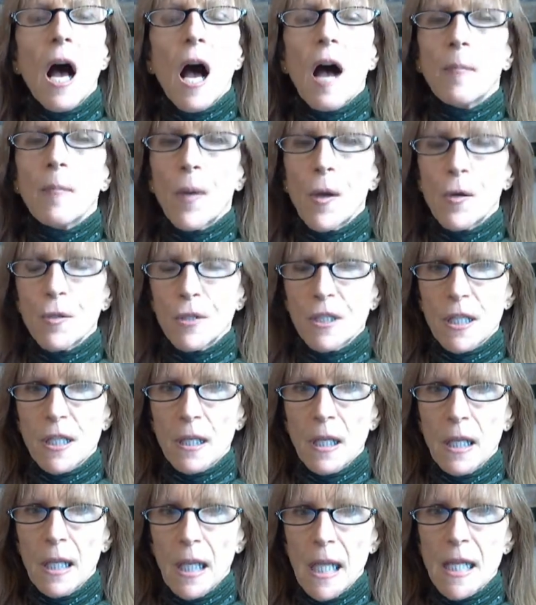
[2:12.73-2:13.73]
I posted
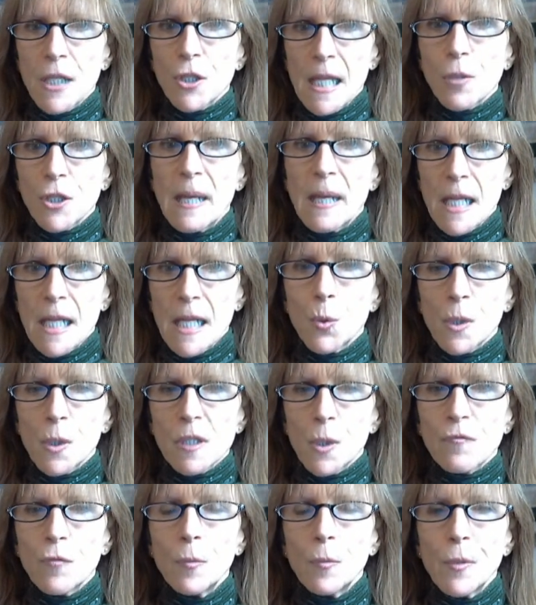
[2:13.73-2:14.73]
a link to my
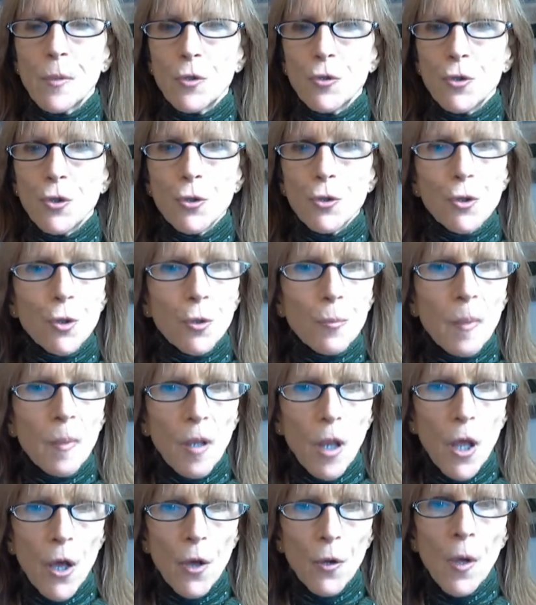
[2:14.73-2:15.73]
Taurus full moon YouTube
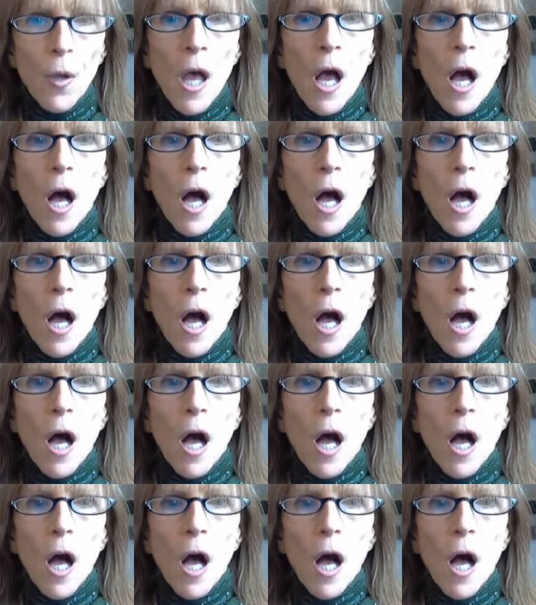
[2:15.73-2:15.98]
below